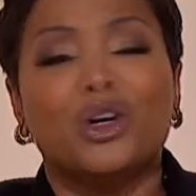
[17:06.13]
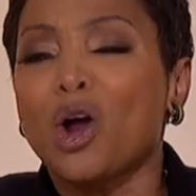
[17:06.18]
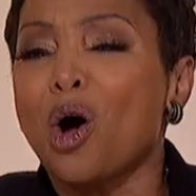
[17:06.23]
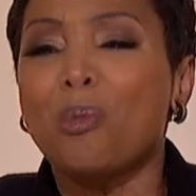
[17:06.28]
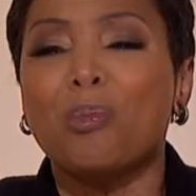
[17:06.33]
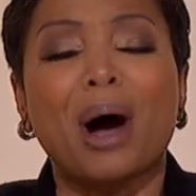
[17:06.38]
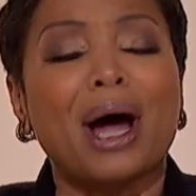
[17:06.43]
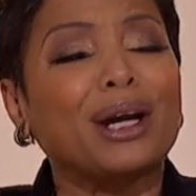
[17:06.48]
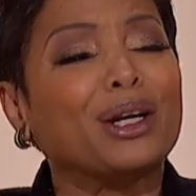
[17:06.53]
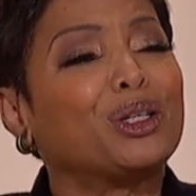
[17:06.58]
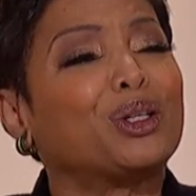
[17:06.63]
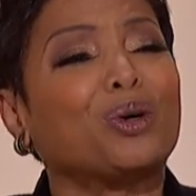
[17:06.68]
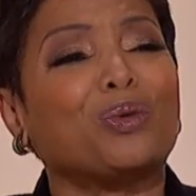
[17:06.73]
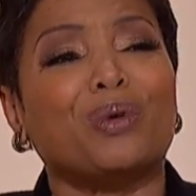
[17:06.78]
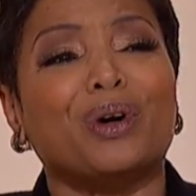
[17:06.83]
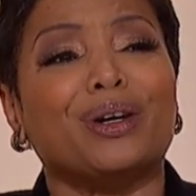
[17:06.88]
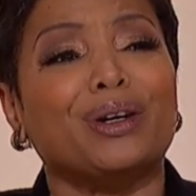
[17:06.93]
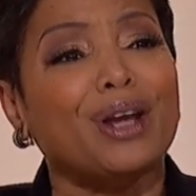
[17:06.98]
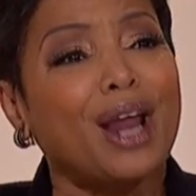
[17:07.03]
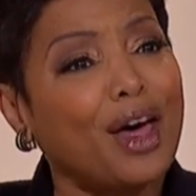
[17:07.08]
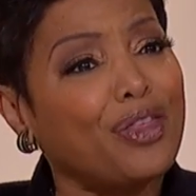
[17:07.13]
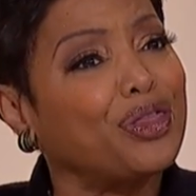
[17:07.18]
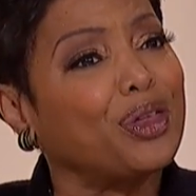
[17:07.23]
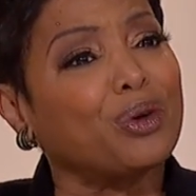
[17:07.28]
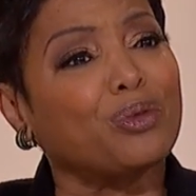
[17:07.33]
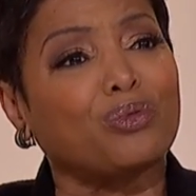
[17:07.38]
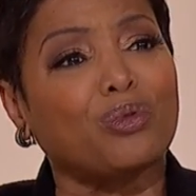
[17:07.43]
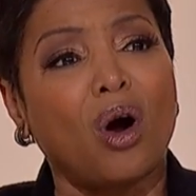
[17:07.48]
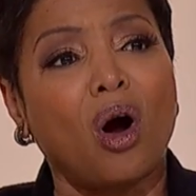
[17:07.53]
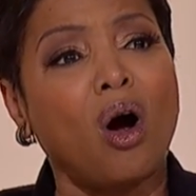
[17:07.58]
Yeah. Nobody doing
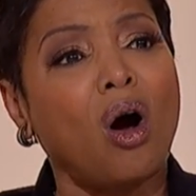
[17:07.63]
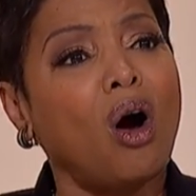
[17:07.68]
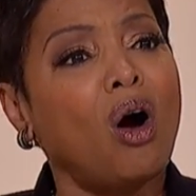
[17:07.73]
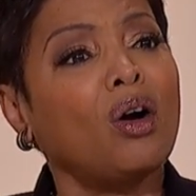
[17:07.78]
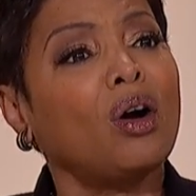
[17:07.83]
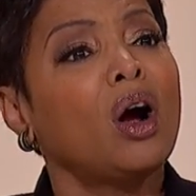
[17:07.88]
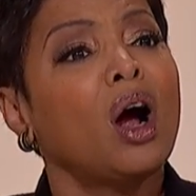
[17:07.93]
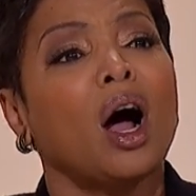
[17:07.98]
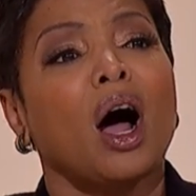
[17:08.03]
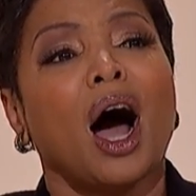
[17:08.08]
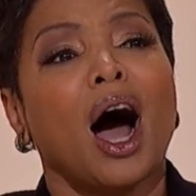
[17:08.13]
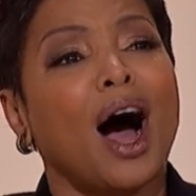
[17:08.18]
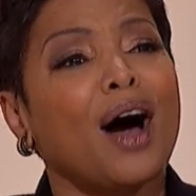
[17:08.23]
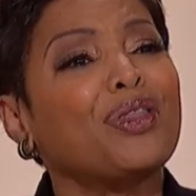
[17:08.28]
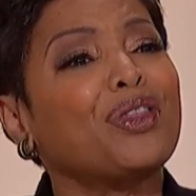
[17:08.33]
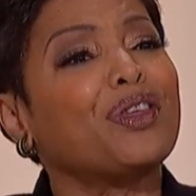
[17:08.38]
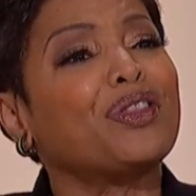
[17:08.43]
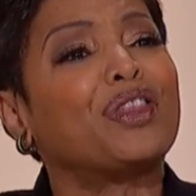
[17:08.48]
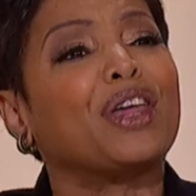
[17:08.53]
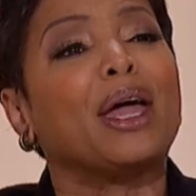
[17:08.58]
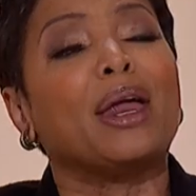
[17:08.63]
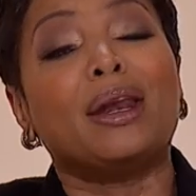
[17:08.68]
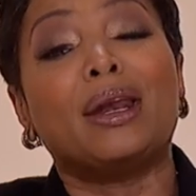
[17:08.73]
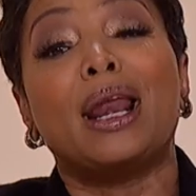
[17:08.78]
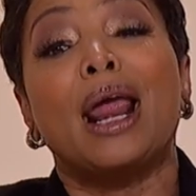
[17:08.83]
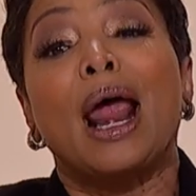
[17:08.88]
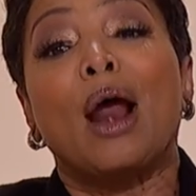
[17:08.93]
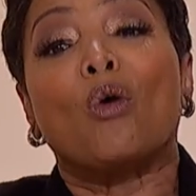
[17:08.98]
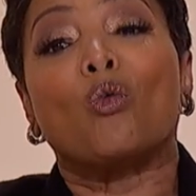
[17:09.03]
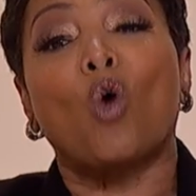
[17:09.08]
nothing wrong other than